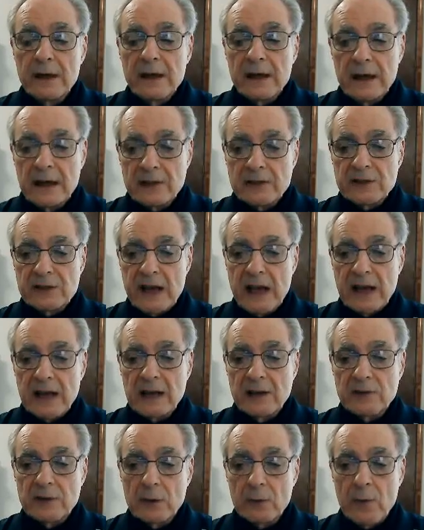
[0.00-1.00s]
it sent
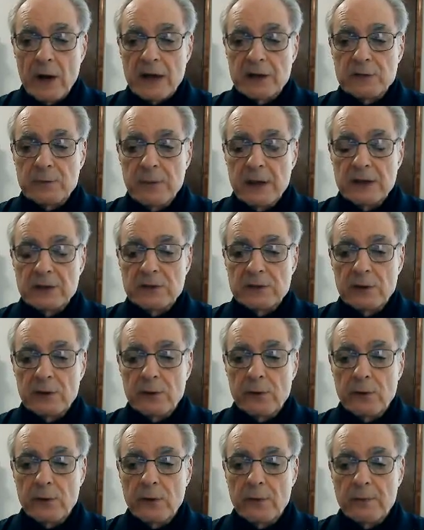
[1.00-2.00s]
it to Westminster
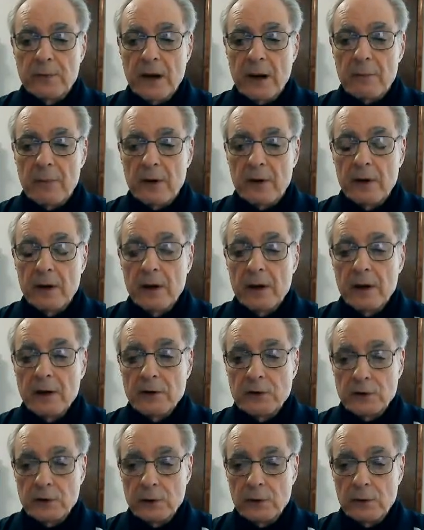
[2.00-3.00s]
group number
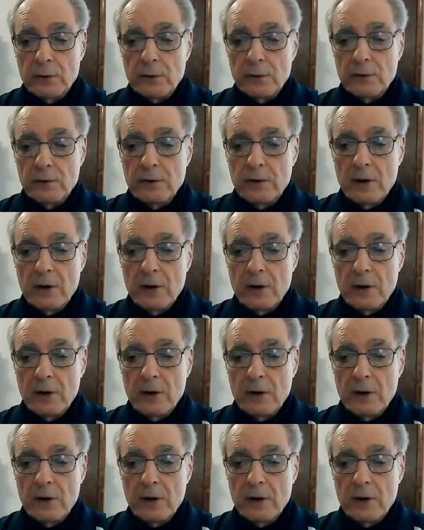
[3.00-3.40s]
2,